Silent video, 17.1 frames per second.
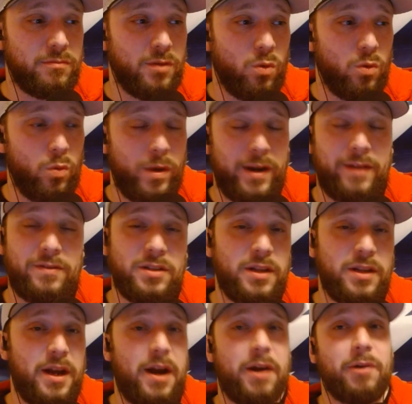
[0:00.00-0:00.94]
the what if
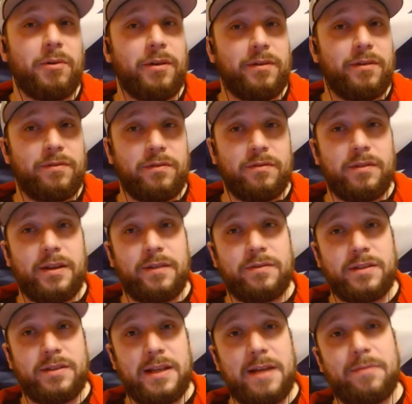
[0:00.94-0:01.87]
scenario, if
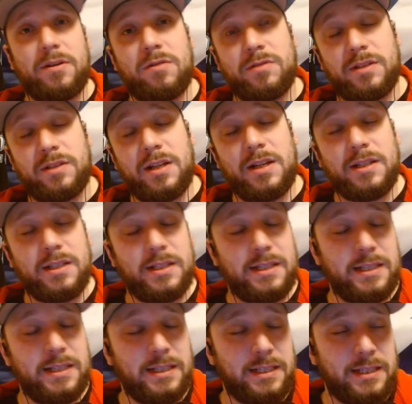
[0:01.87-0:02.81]
Stamkos does
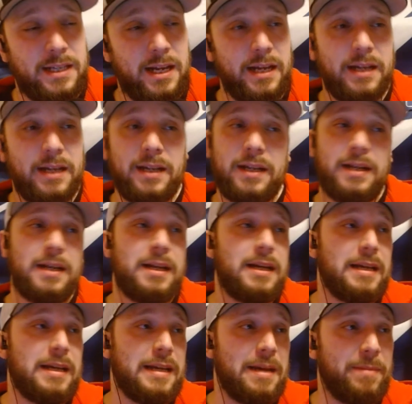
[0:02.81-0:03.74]
indeed say,
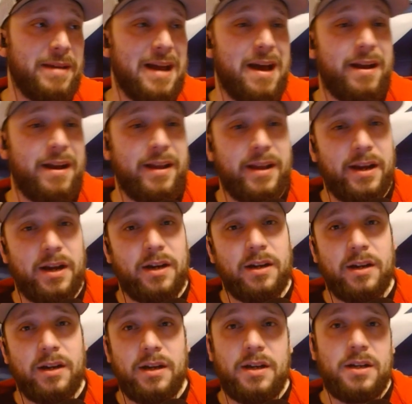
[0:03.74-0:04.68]
get me out of here?
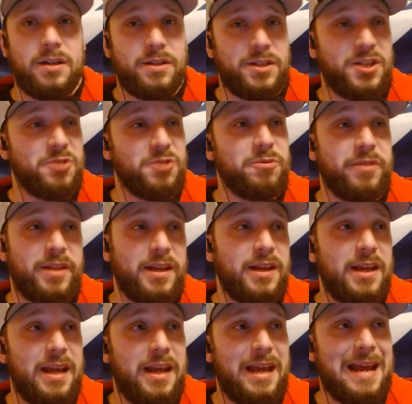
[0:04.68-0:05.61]
Do you
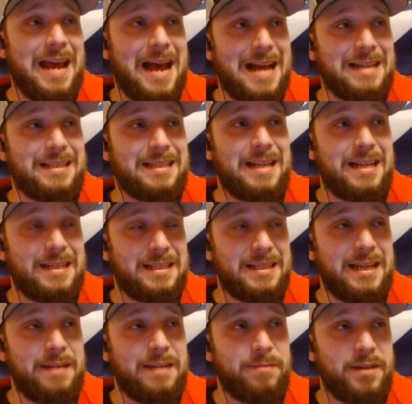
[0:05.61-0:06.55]
think he has that
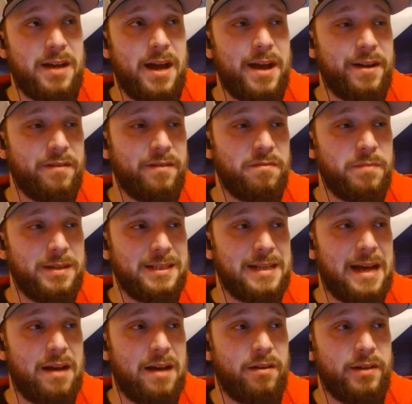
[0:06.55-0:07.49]
same kind of
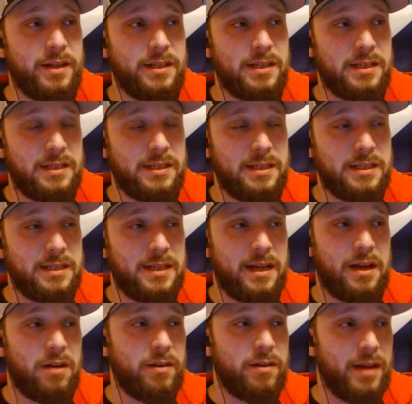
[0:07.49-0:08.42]
mentality? Does he
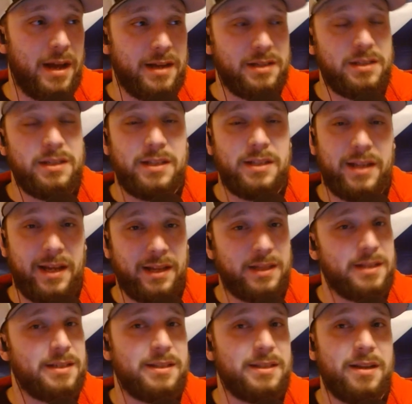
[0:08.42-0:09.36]
say, okay, I just need to get
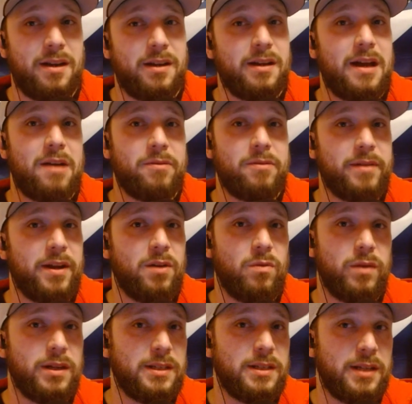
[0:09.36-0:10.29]
this done. I don't care
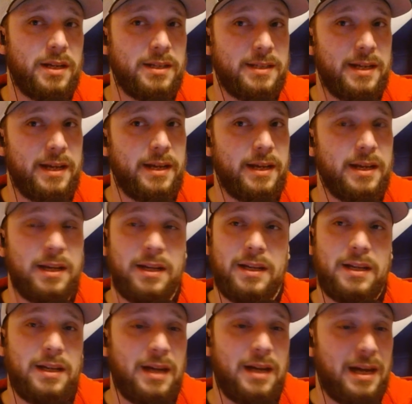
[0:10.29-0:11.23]
what it's going to take.
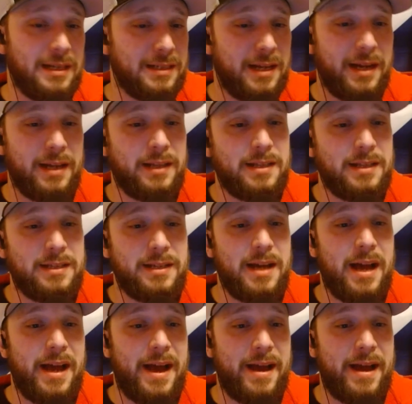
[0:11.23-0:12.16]
I just got to get this
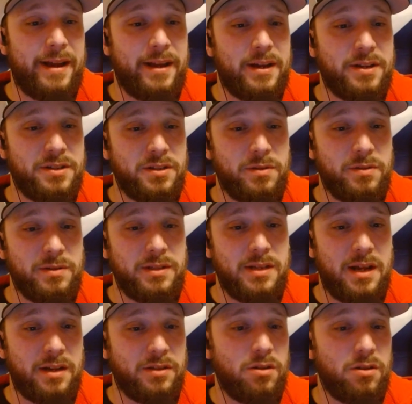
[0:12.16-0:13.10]
guy out of here so it's
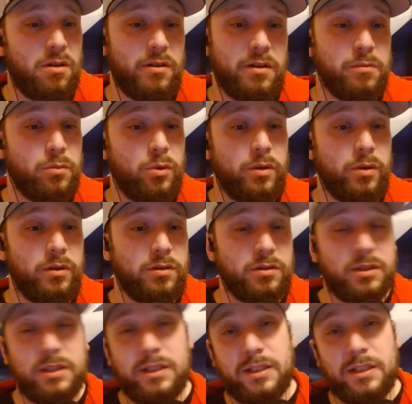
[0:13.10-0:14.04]
not a talking point all
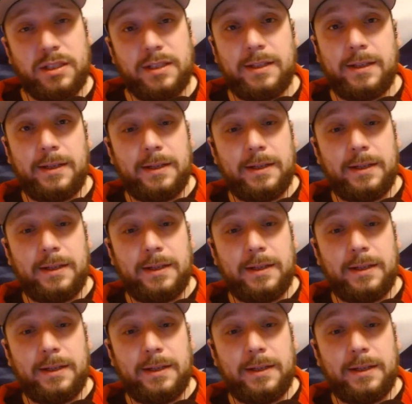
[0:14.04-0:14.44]
season,